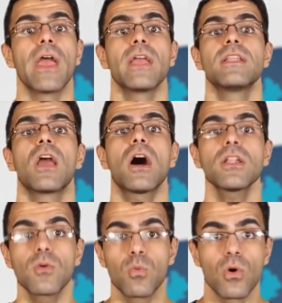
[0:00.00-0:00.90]
In the
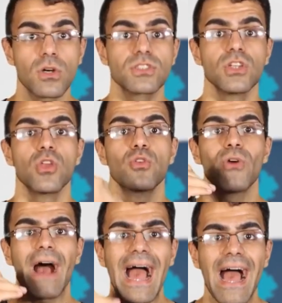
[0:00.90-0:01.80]
other words,
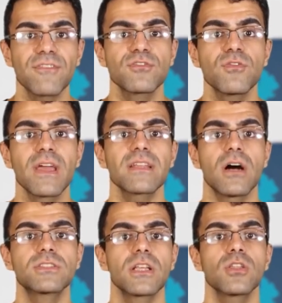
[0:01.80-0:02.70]
you have to wait
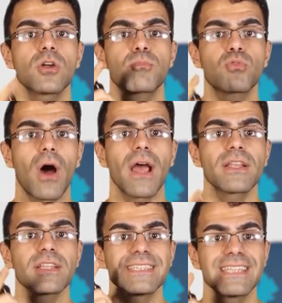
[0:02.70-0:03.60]
until your
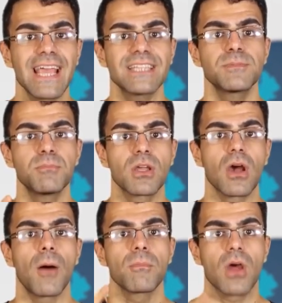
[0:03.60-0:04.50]
priority dates
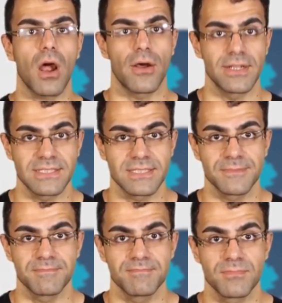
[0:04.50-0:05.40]
become
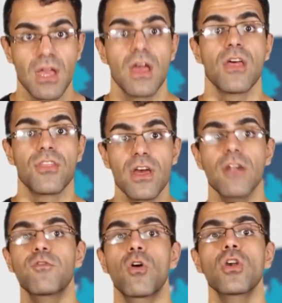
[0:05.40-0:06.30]
current.
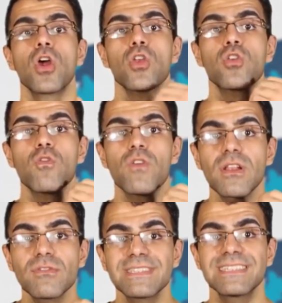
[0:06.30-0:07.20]
Therefore, you
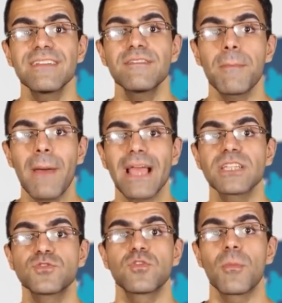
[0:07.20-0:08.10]
will receive the
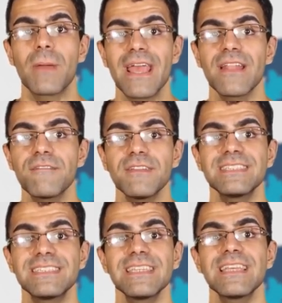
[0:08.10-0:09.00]
package from
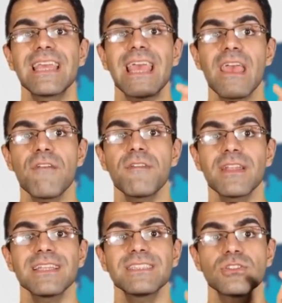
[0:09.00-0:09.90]
NVC if
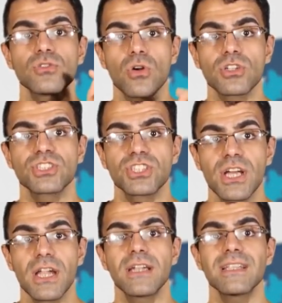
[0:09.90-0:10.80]
it is your
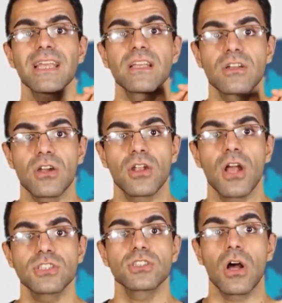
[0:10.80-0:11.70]
turn in
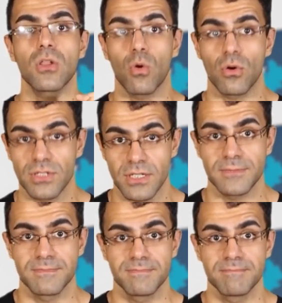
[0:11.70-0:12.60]
chronological order.